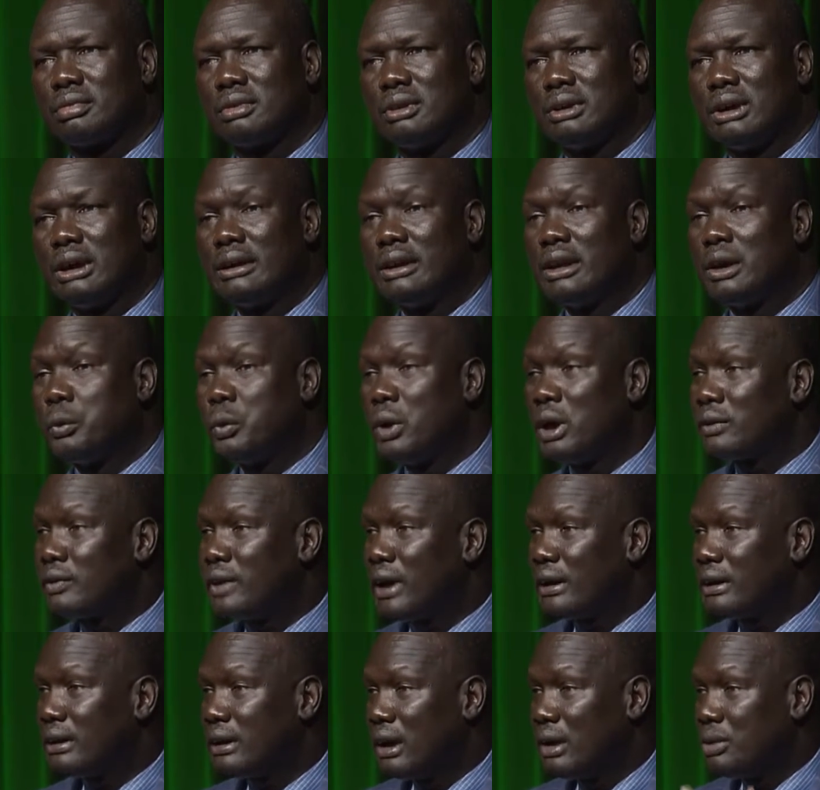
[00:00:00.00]
and the work
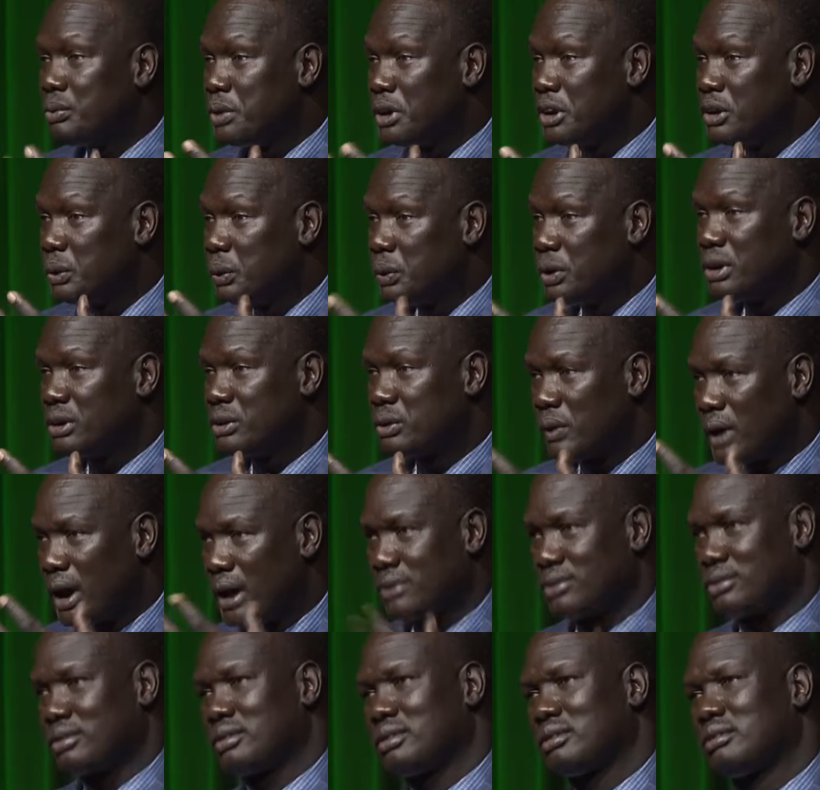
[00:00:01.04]
that He has been doing to
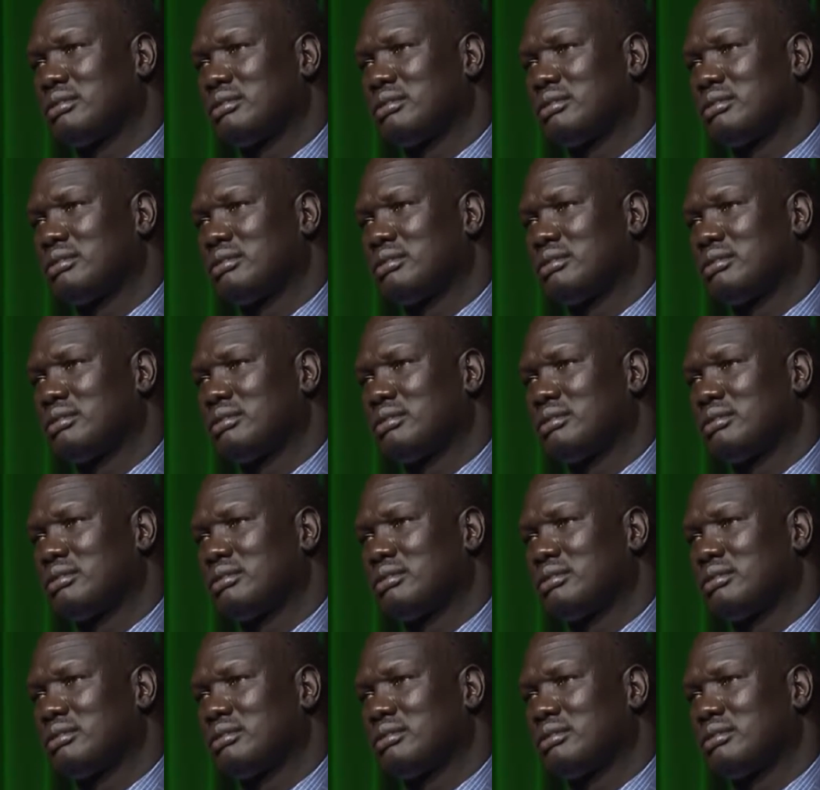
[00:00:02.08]
us.